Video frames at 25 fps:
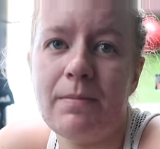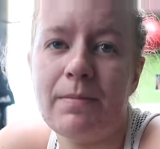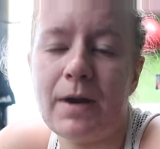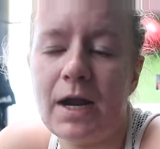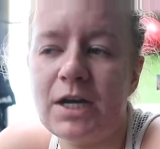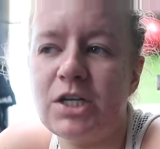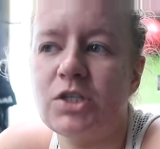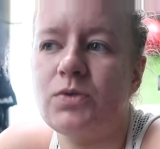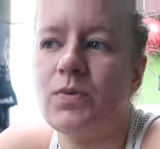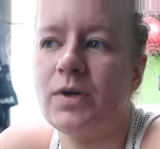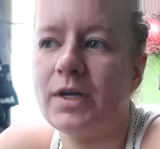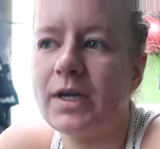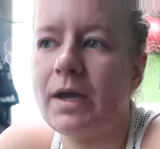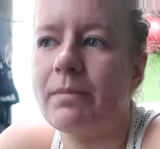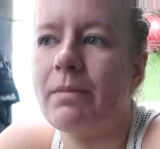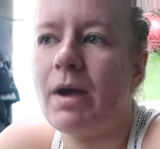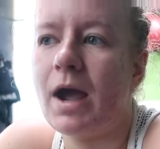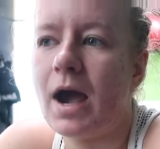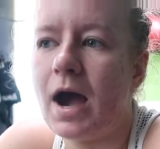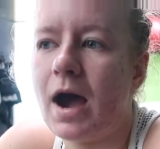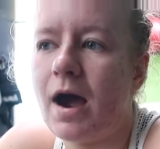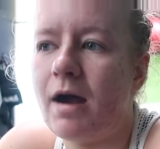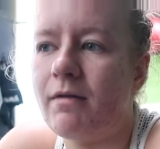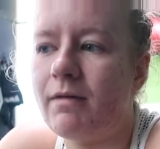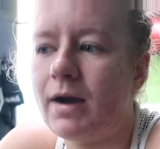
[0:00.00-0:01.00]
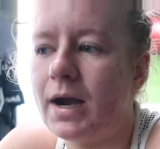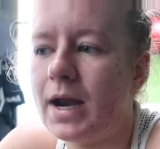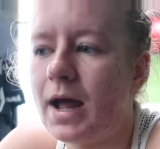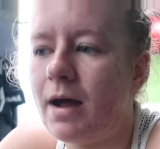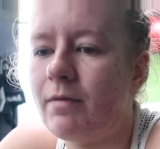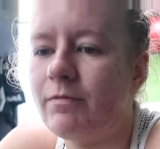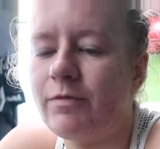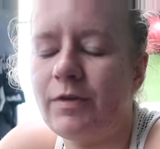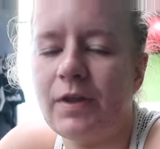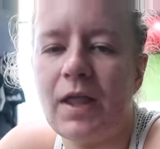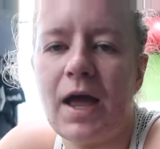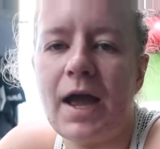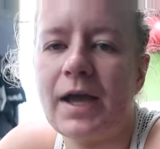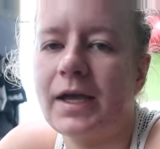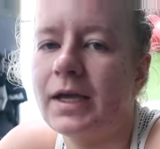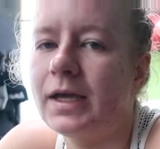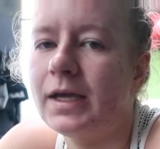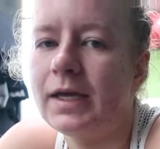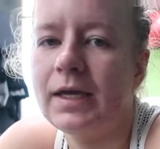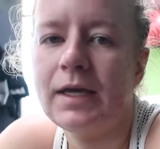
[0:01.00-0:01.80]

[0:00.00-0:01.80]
but I just want to get my heart rate up for like,